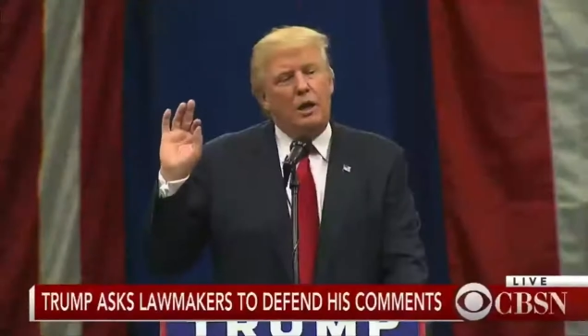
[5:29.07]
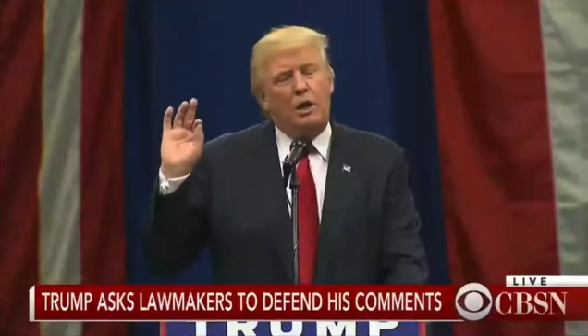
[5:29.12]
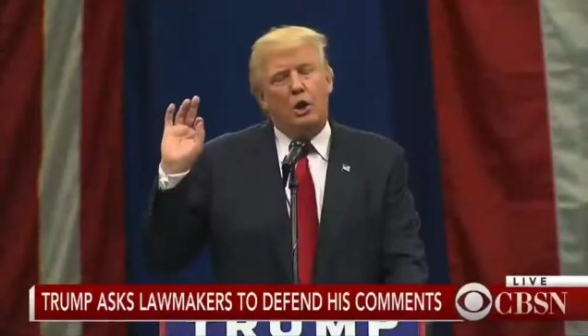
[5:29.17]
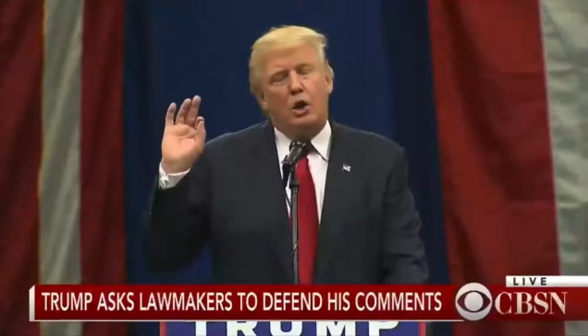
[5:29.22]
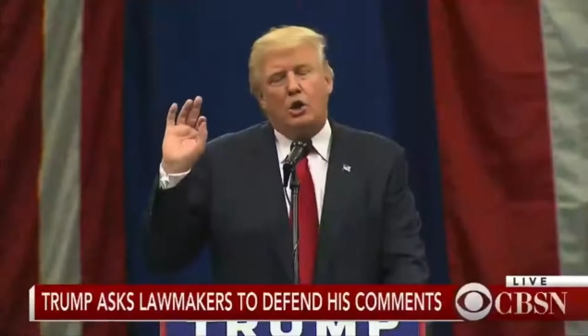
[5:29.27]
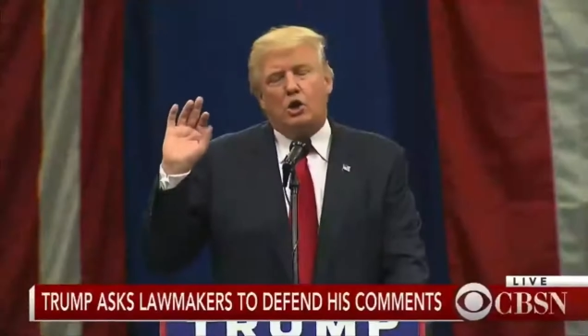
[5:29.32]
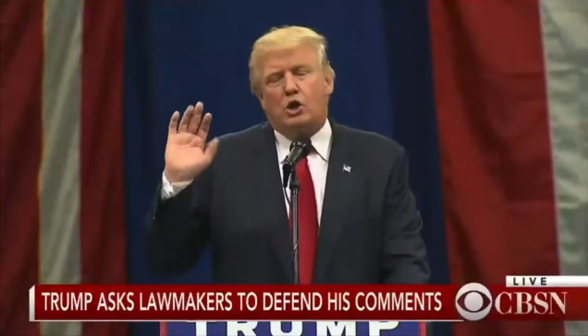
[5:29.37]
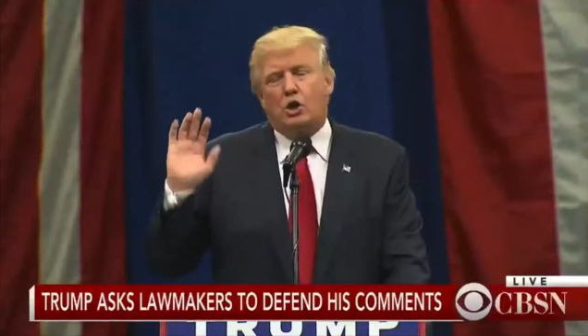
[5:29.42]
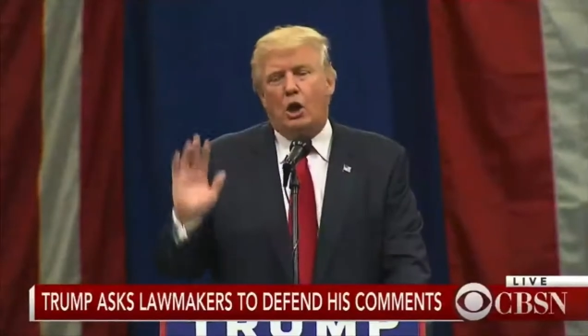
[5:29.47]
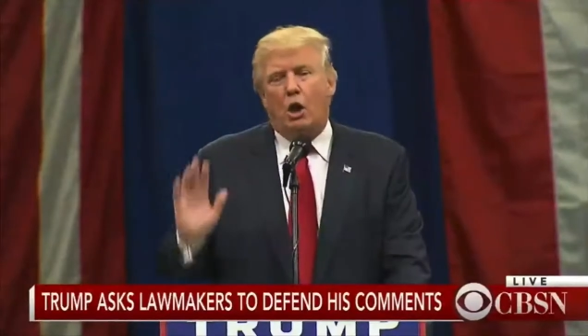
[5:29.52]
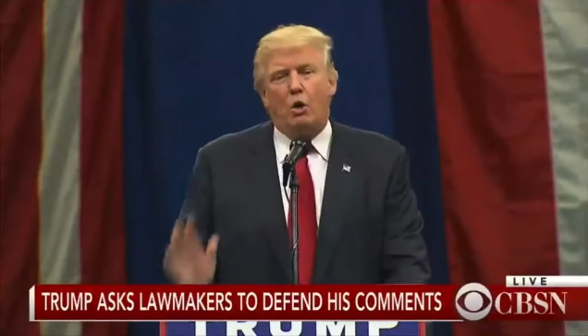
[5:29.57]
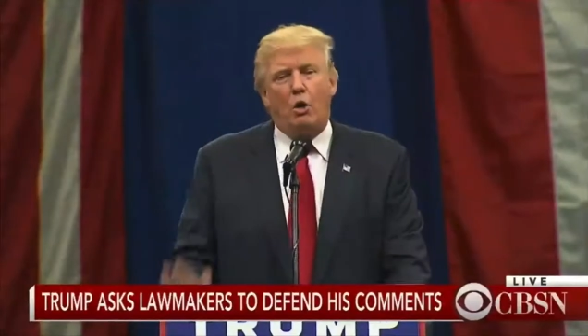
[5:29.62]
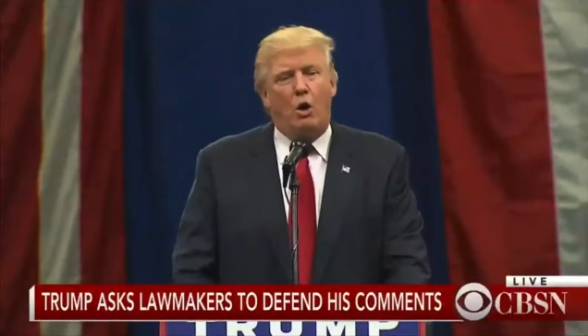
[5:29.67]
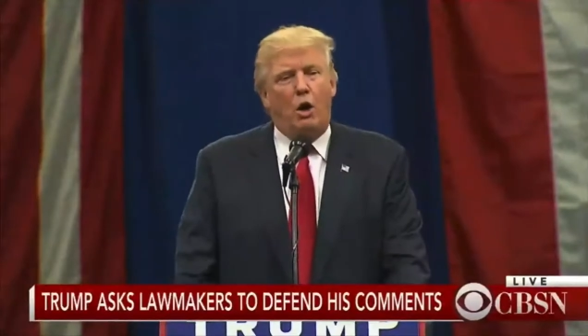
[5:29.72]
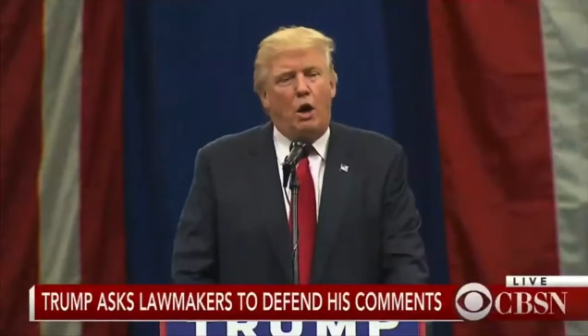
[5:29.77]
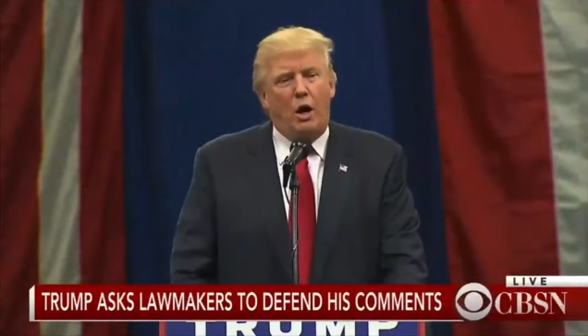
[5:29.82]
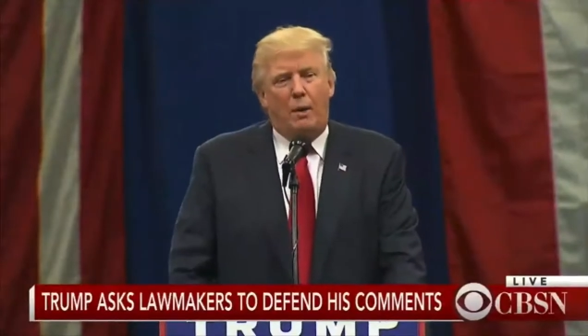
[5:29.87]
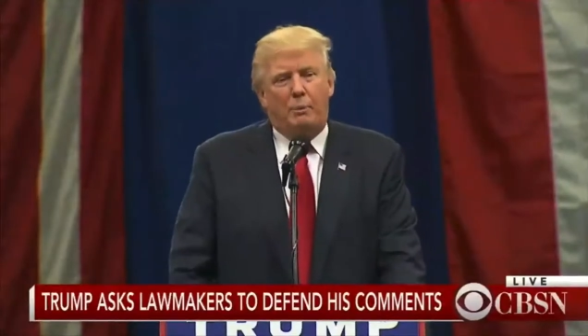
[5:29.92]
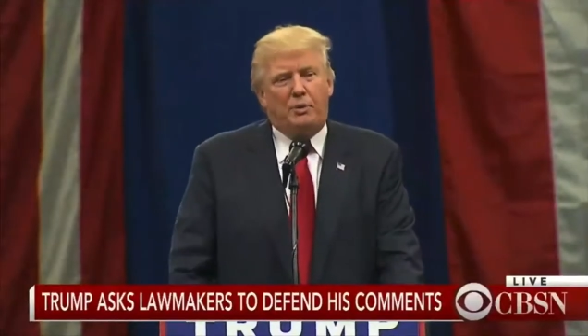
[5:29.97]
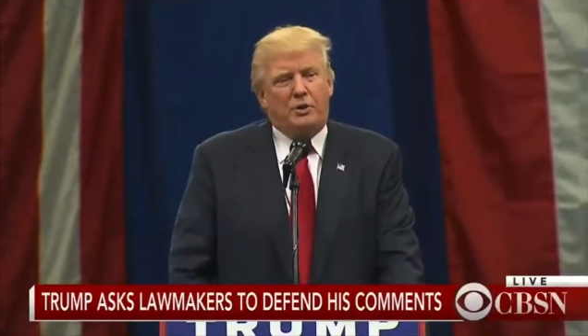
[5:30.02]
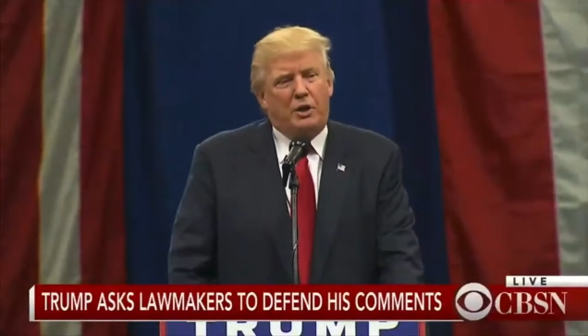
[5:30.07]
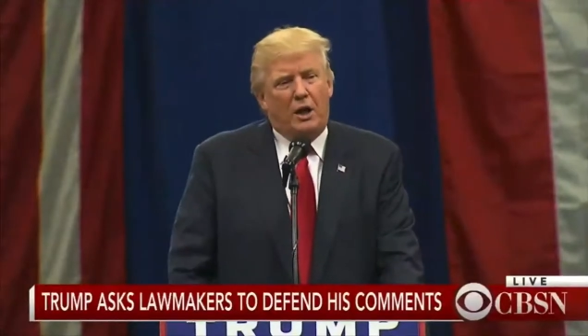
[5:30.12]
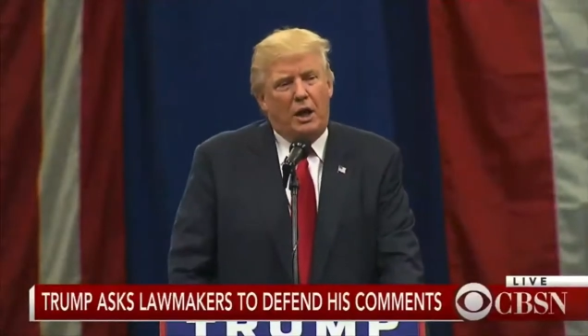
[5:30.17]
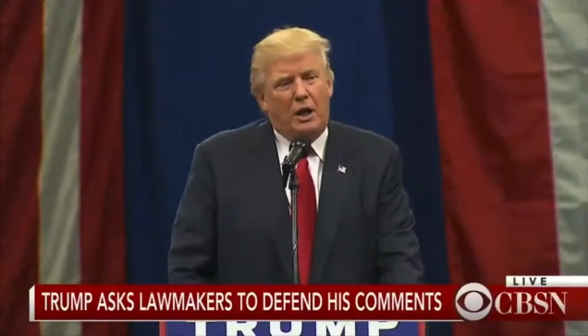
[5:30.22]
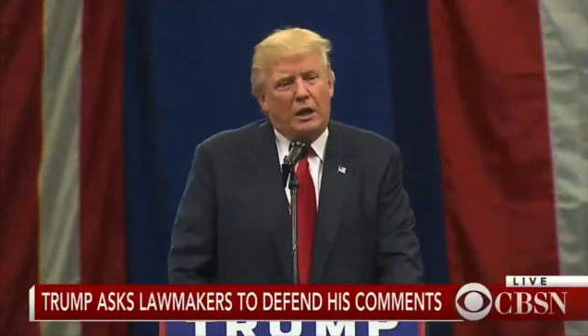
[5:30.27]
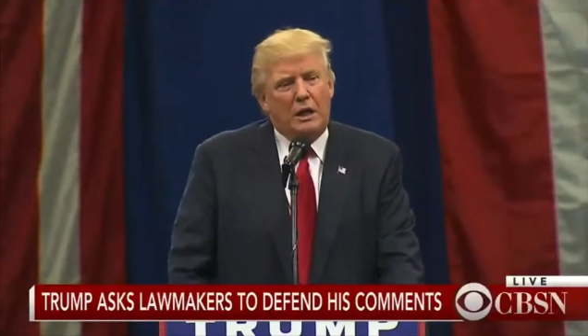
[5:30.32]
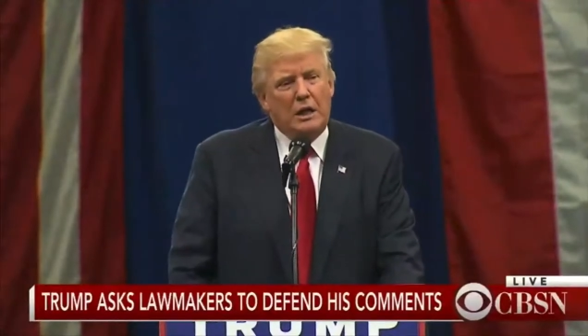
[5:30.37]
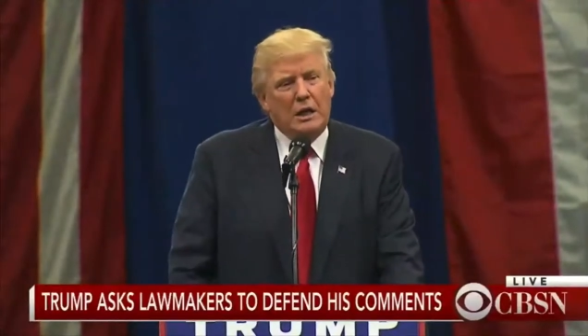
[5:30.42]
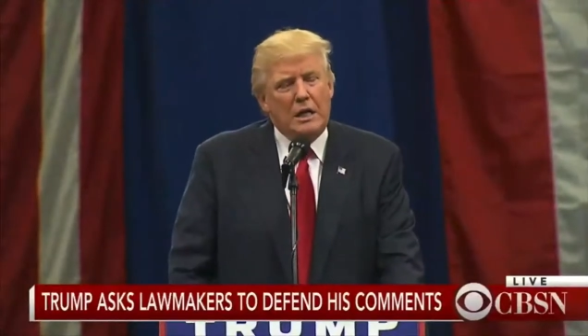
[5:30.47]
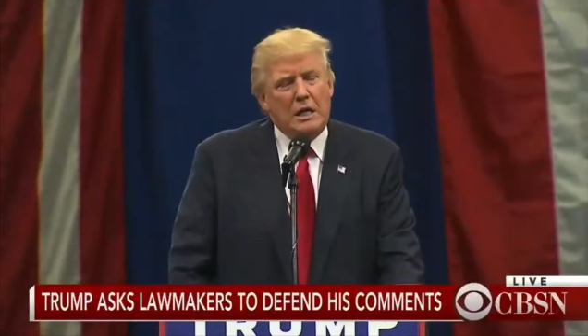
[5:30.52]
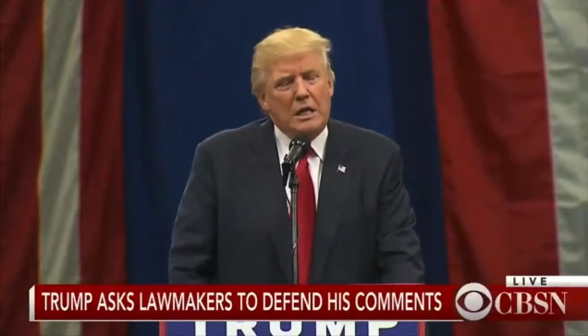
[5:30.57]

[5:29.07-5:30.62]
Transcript: He looked so upset.